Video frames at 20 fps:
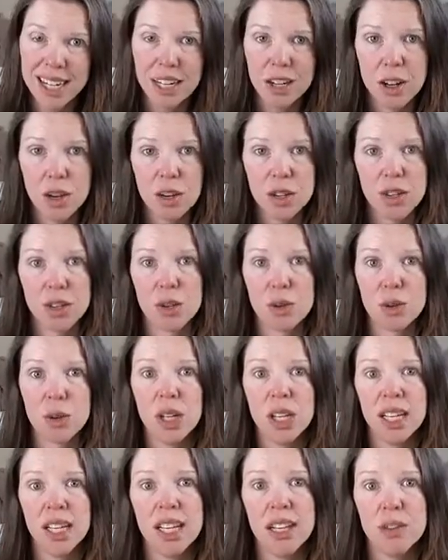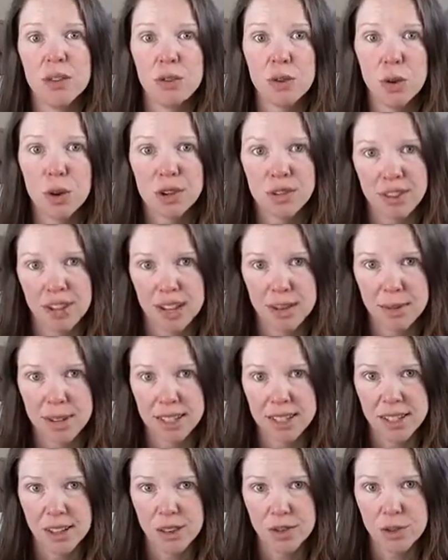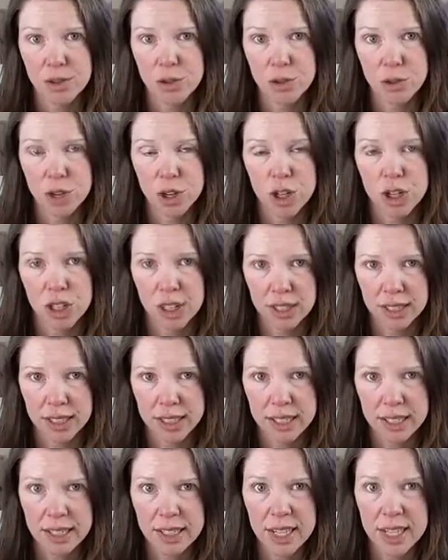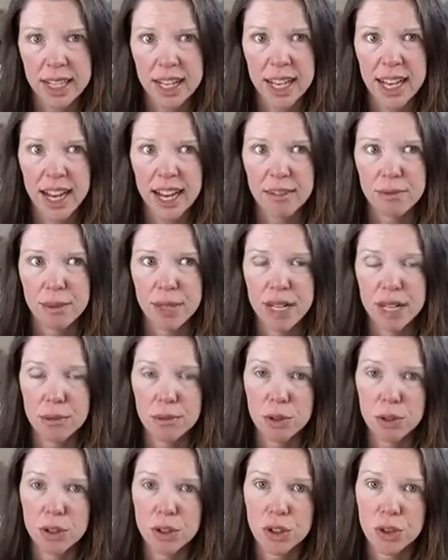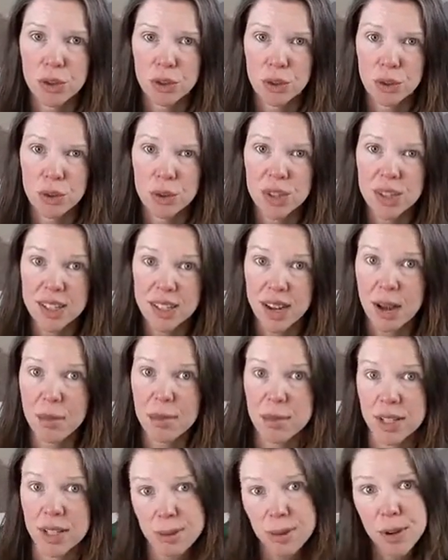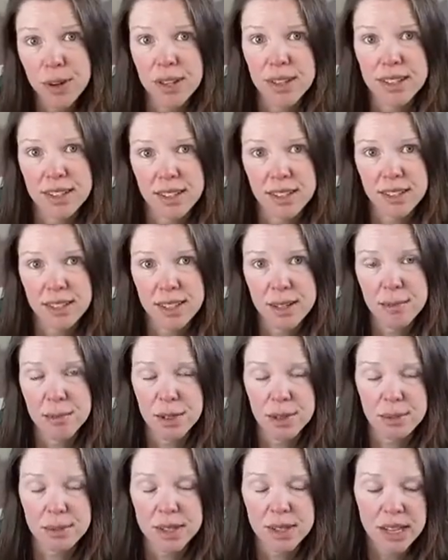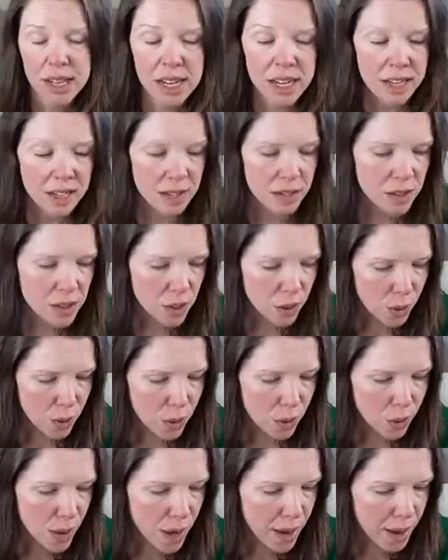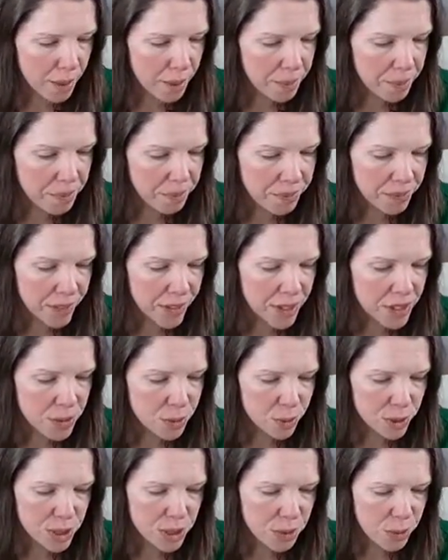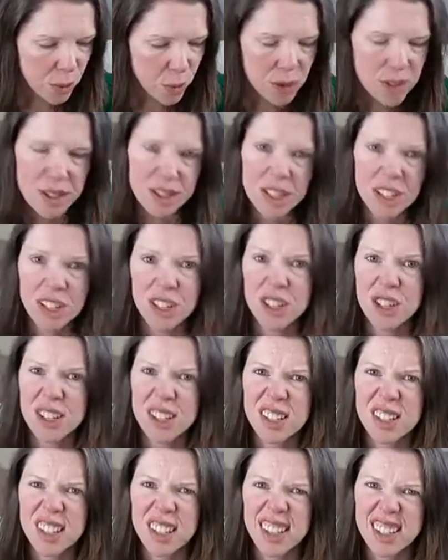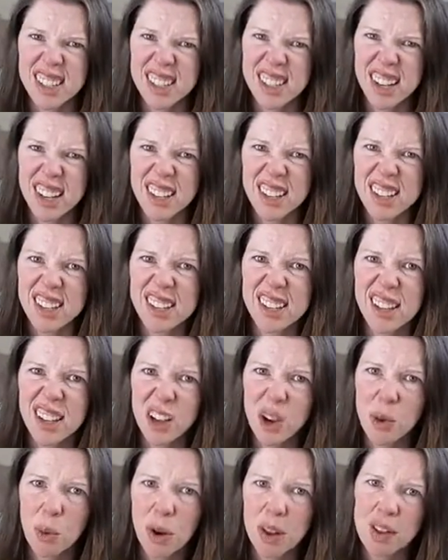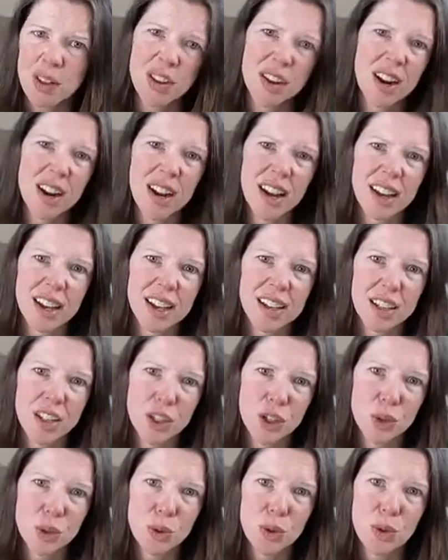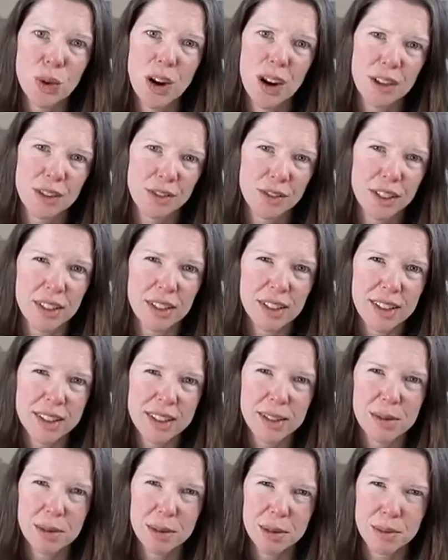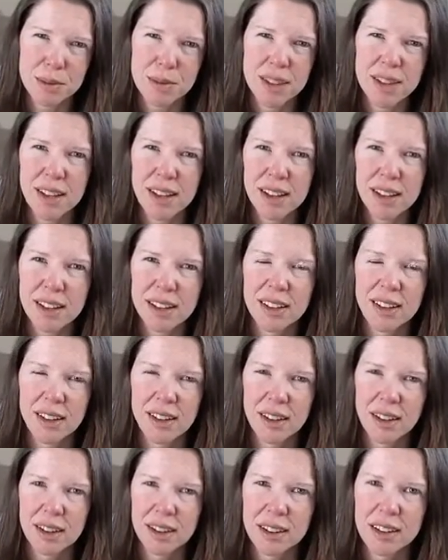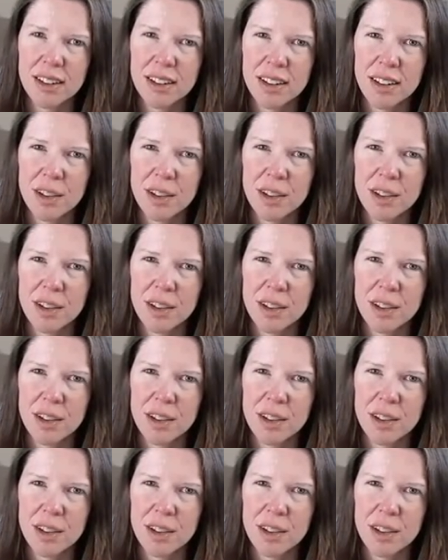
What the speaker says: and also fortifying myself nutritionally, I've been able to stop experiencing the symptoms. So it's really important to just assess whether or not you are feeling symptoms that are